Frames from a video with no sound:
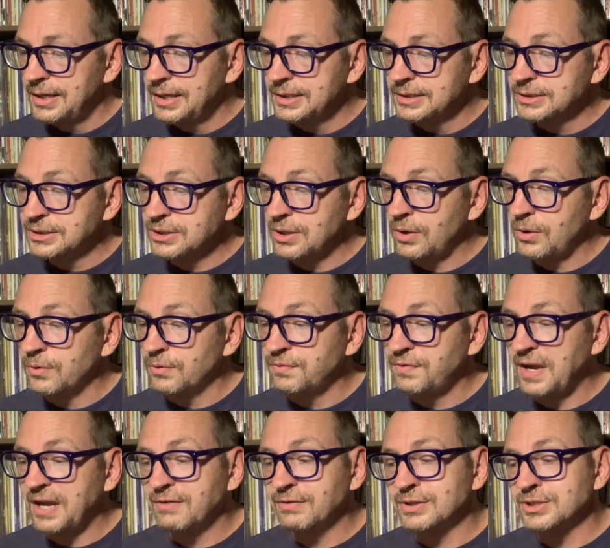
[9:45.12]
So,
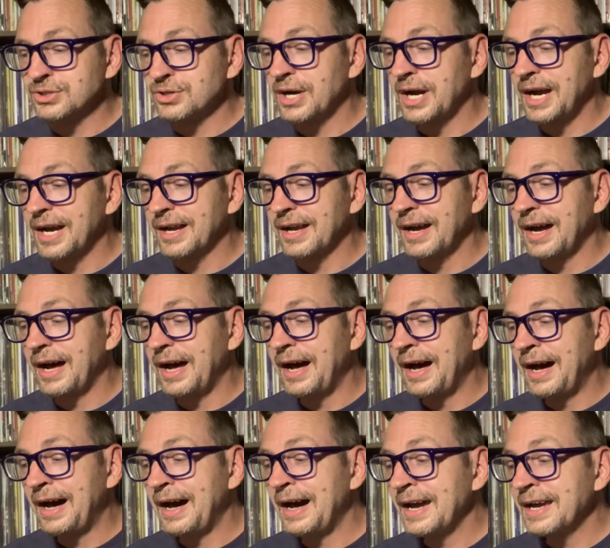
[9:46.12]
favorite track,
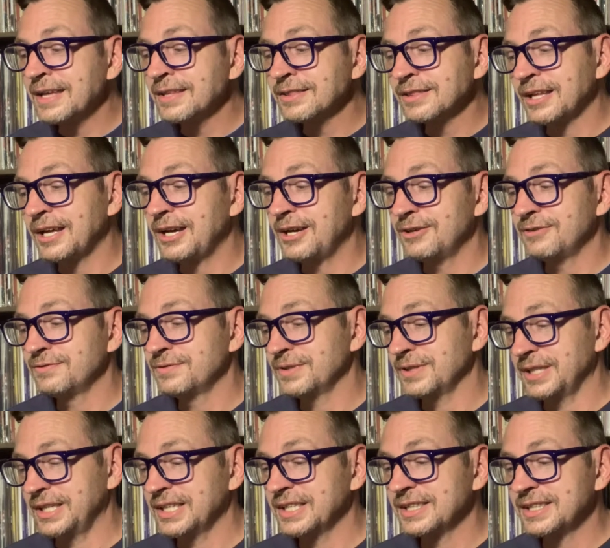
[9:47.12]
I love
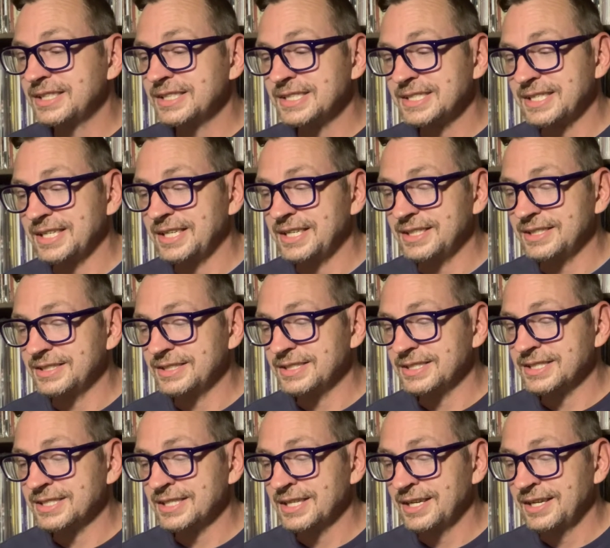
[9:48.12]
Lick the
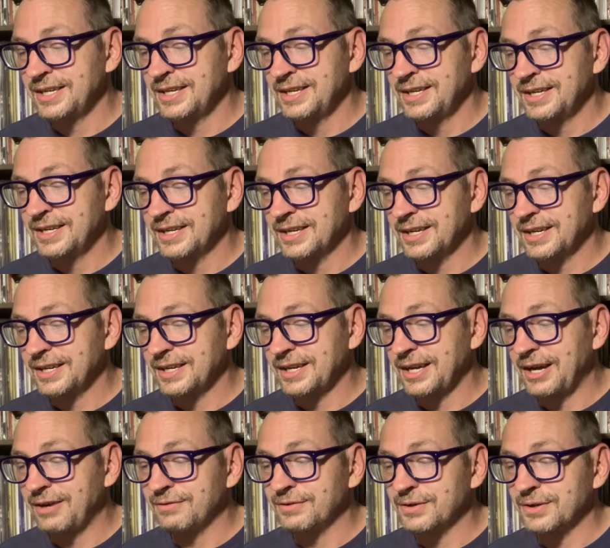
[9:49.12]
Tins'
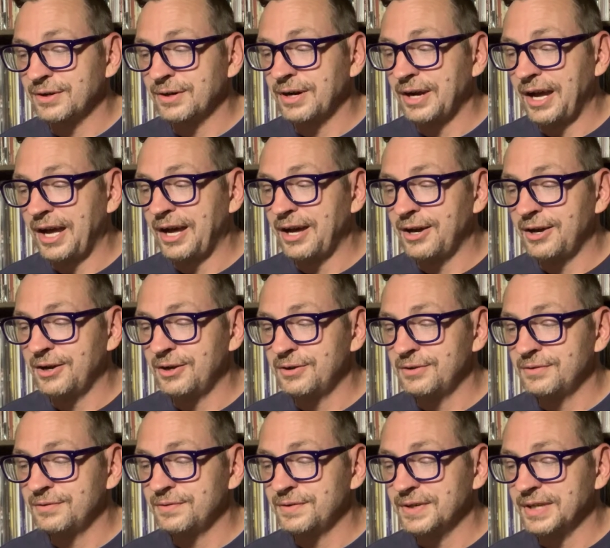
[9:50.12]
cover
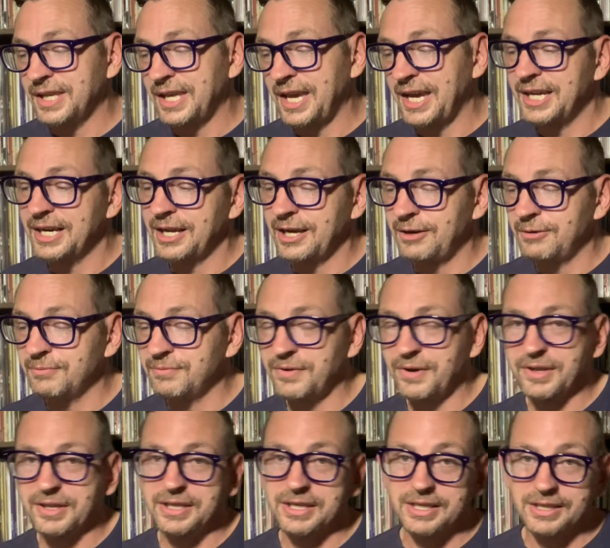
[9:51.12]
of Can't Help
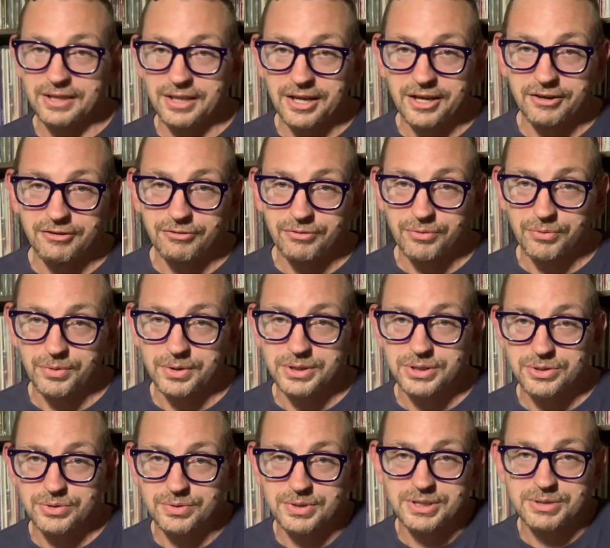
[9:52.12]
Falling in Love, which
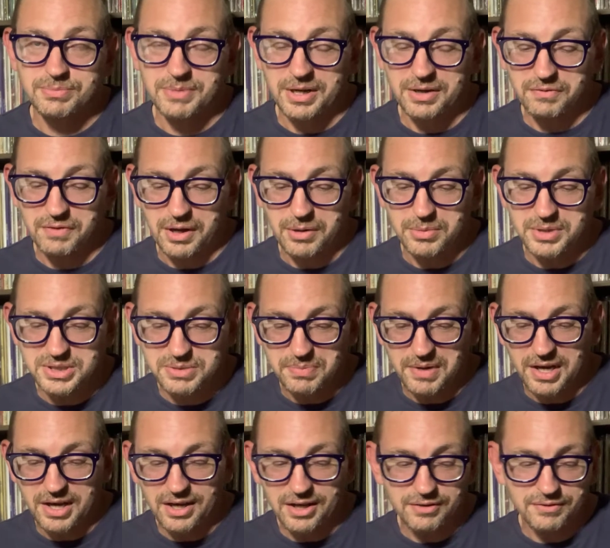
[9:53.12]
was made famous by
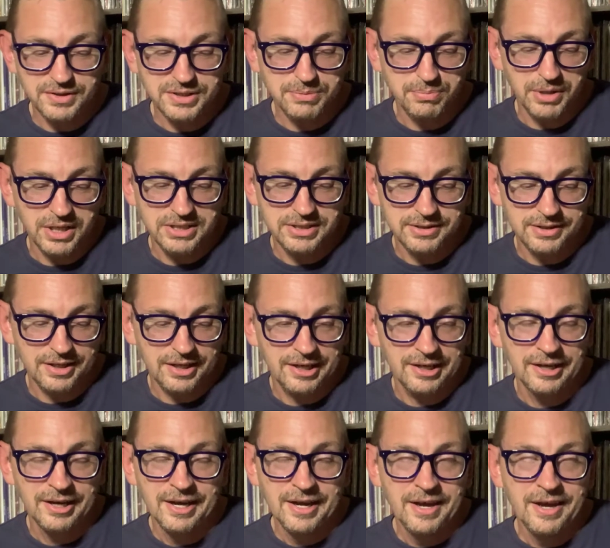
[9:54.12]
Elvis Presley.
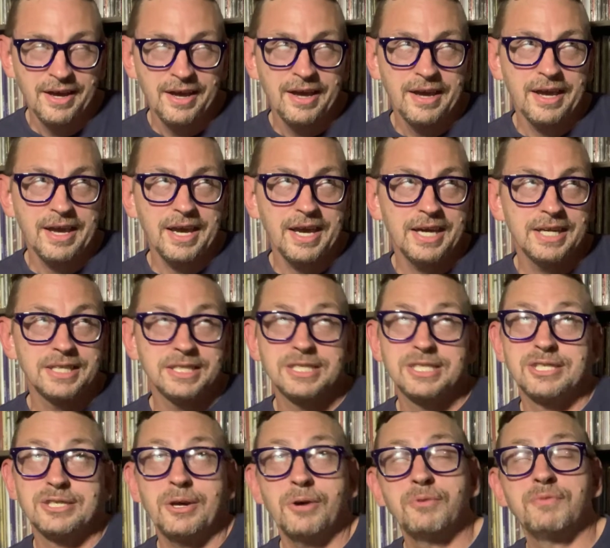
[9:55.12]
It is
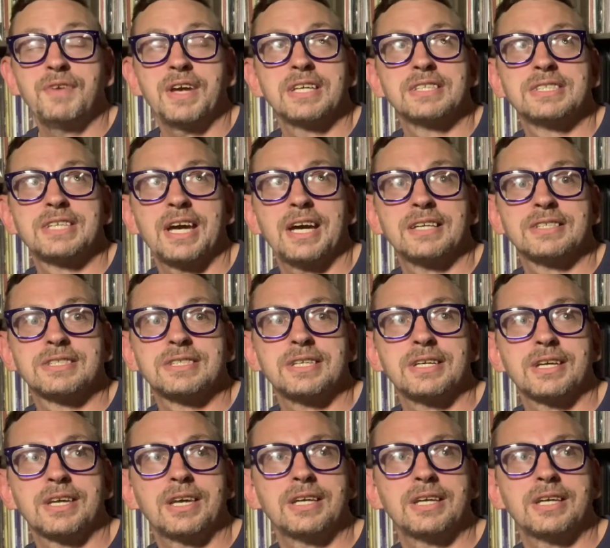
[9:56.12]
so fantastic.